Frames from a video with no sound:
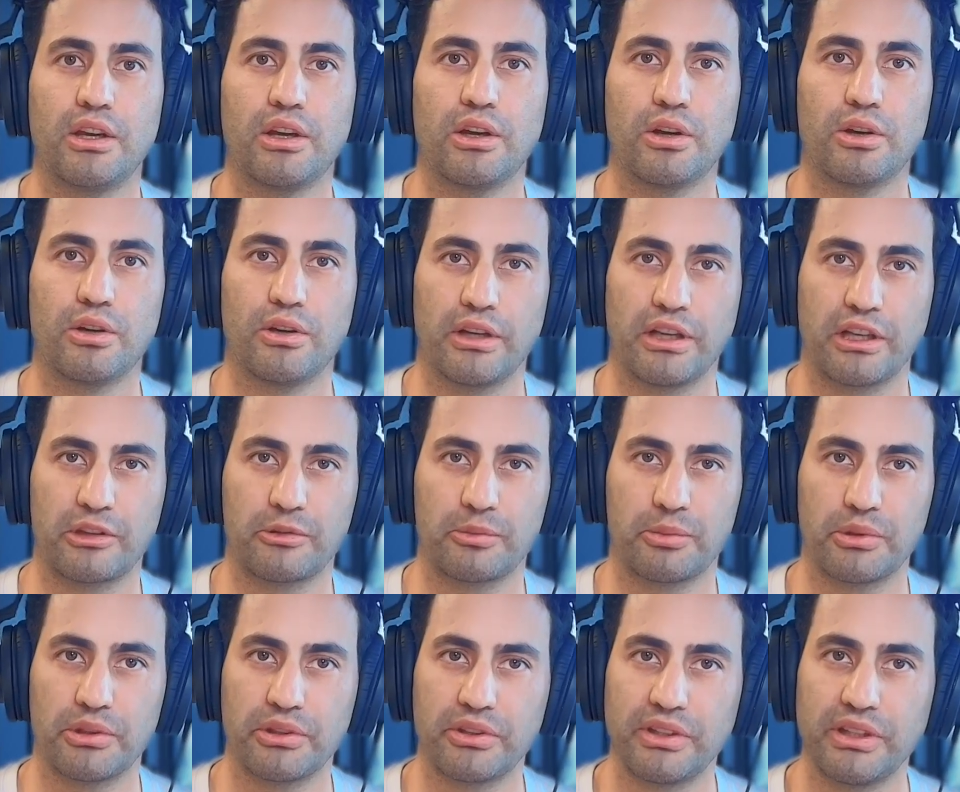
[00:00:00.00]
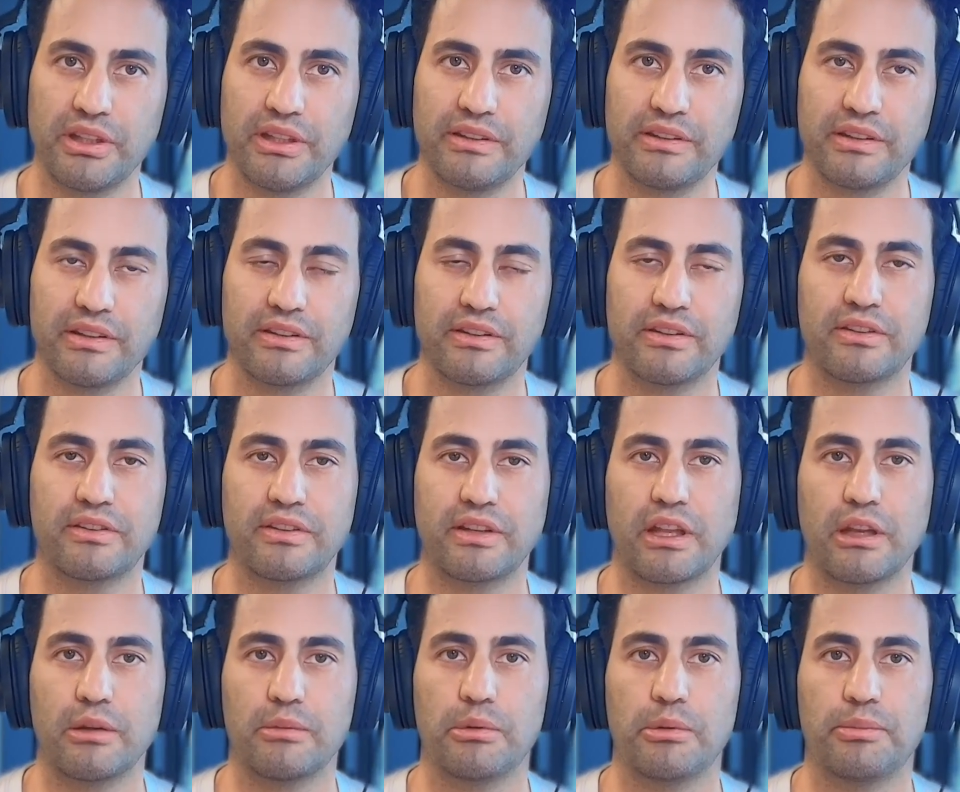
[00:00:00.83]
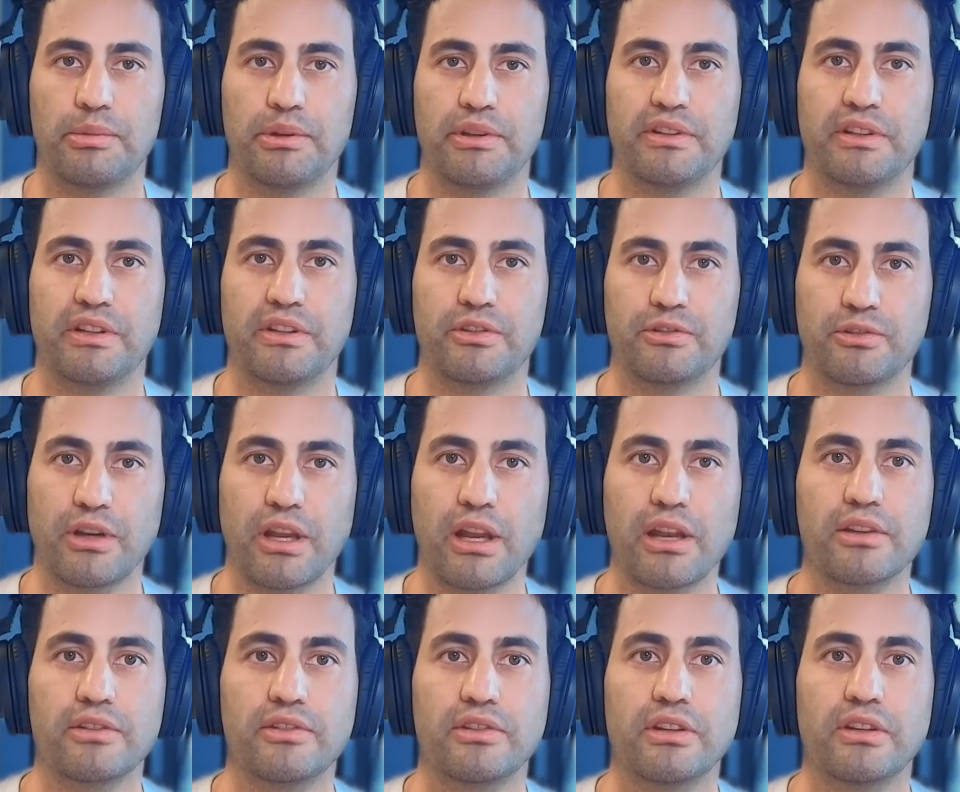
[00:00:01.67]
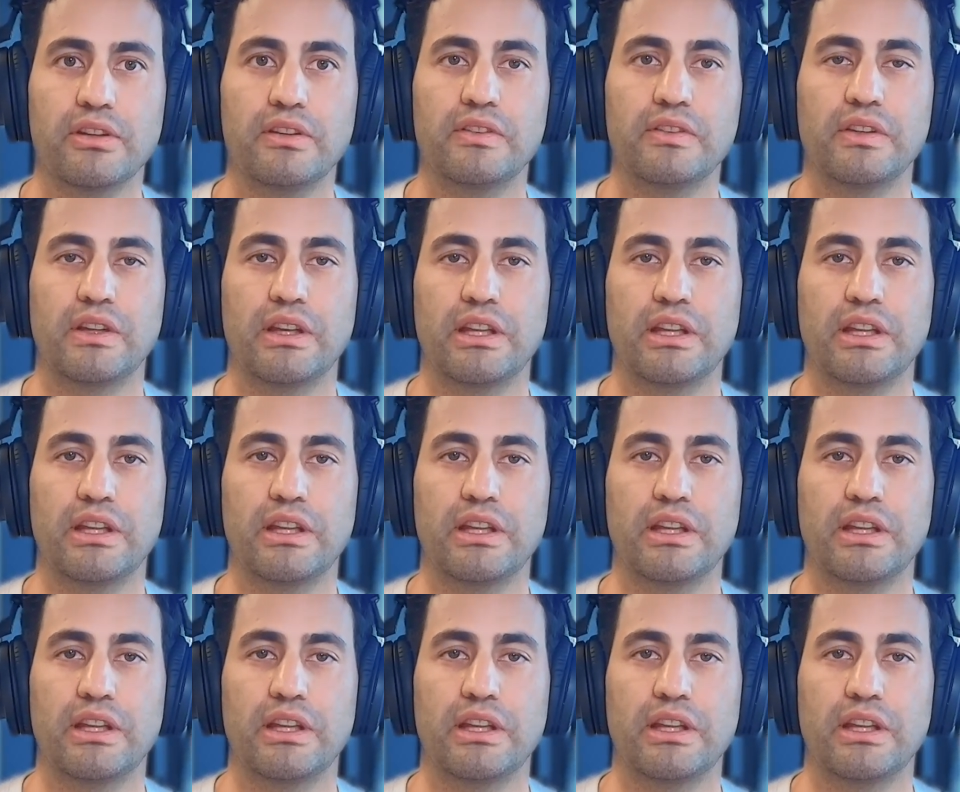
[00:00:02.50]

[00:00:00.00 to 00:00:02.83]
Her expertise in sustainable business strategies